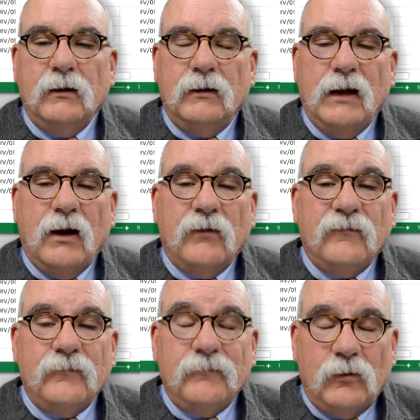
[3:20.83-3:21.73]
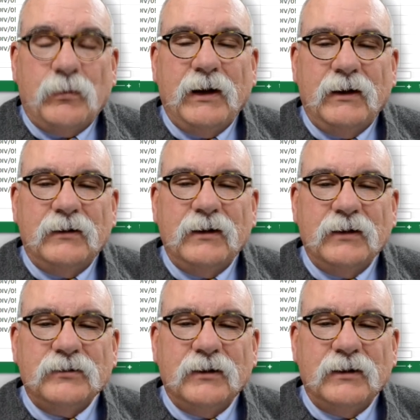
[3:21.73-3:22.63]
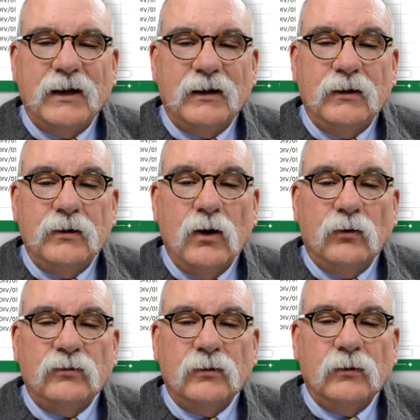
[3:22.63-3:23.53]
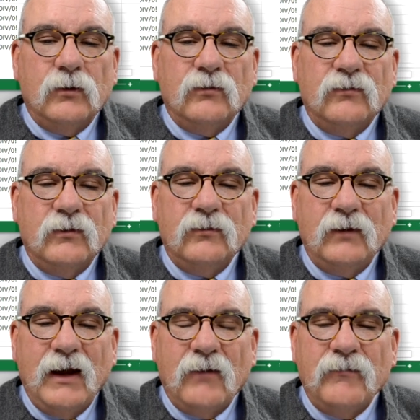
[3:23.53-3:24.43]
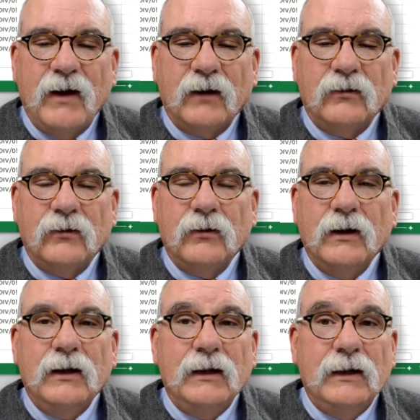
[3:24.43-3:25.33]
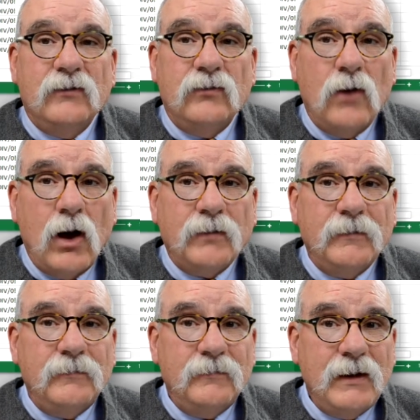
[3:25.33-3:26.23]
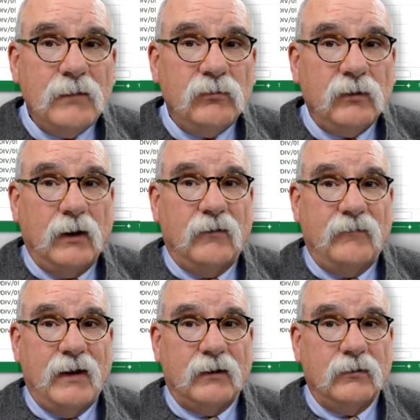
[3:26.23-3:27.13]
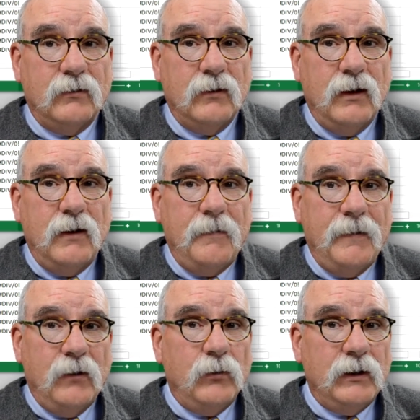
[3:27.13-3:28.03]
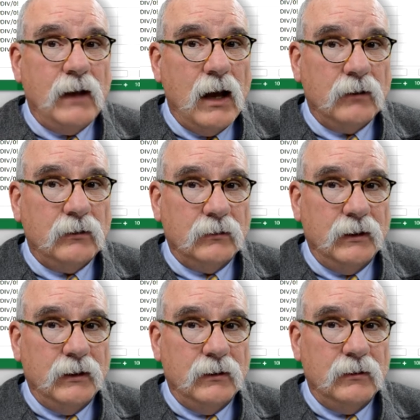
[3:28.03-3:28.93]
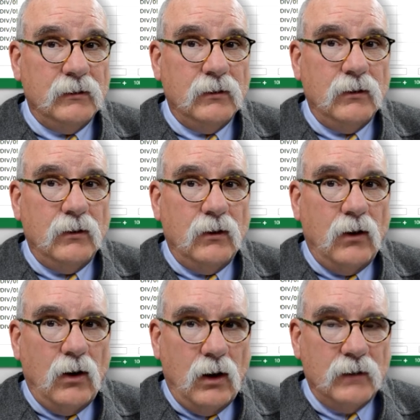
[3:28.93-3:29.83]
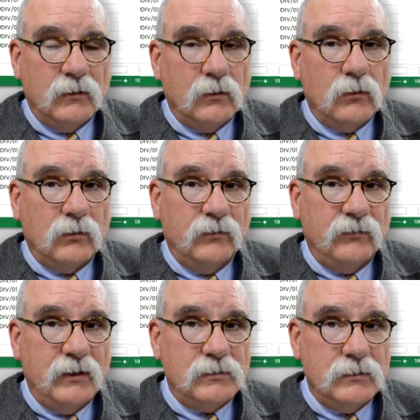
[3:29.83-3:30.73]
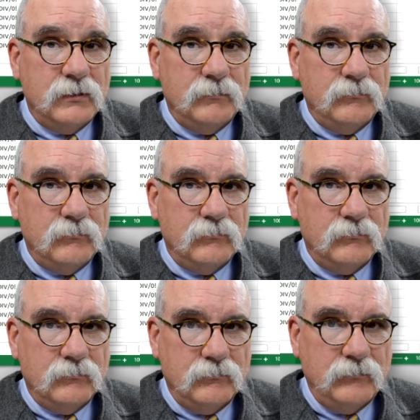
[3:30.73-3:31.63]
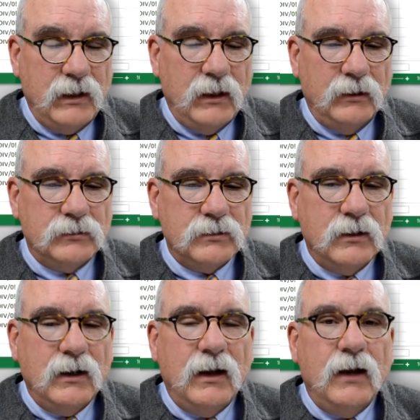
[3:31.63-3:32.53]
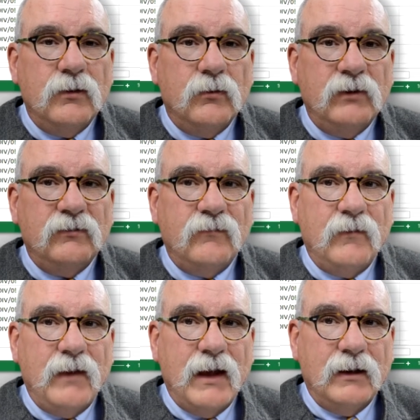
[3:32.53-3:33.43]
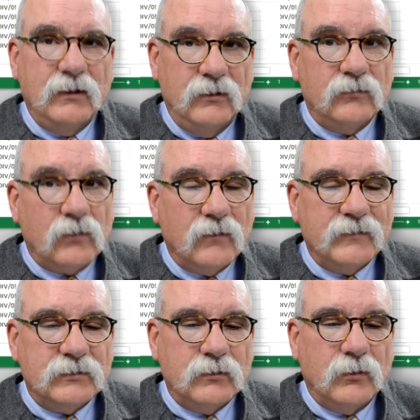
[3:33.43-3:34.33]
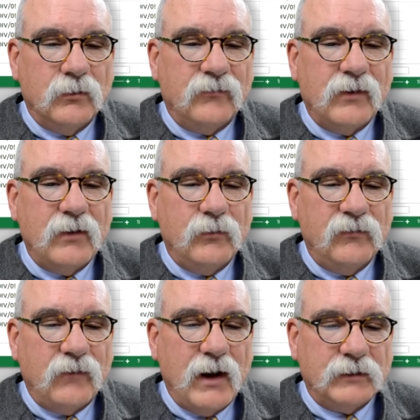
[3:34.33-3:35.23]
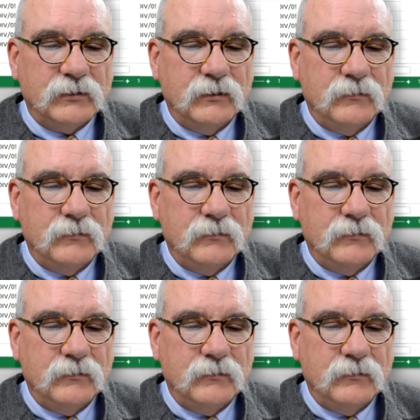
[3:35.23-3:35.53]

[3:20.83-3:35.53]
Now if you're paying attention and taking notes, you'll notice this scale factor is not the same scale factor that we calculated on the localization page. And the reason for that is curvature and refraction.